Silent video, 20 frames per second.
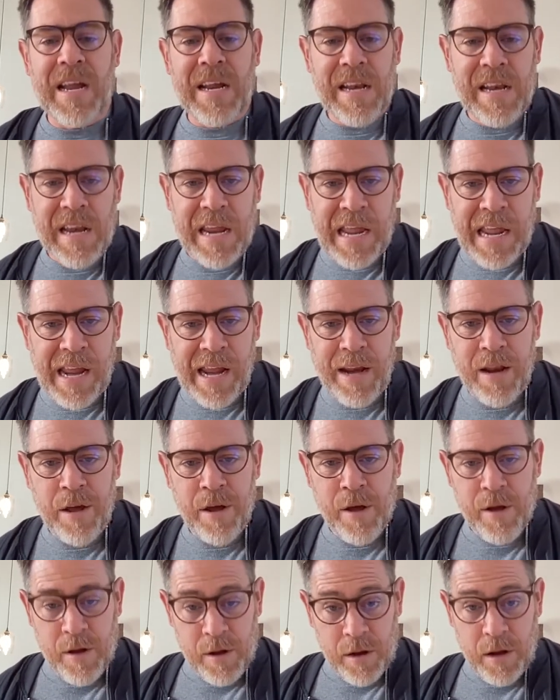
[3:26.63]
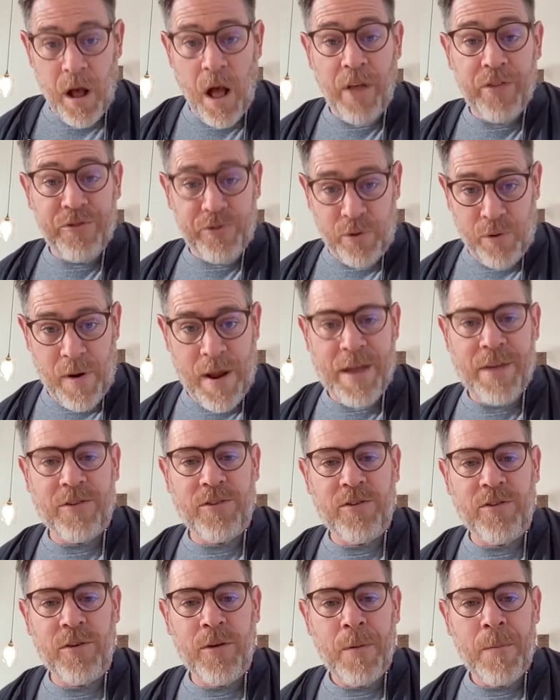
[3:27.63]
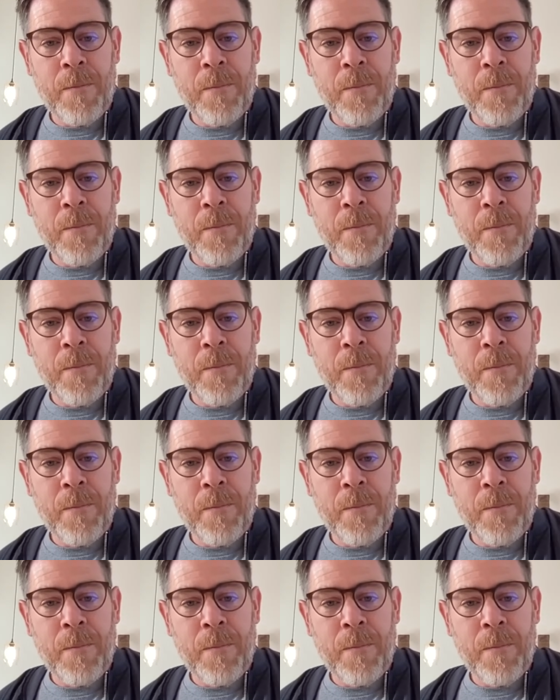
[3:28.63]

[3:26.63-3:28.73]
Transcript: need God's grace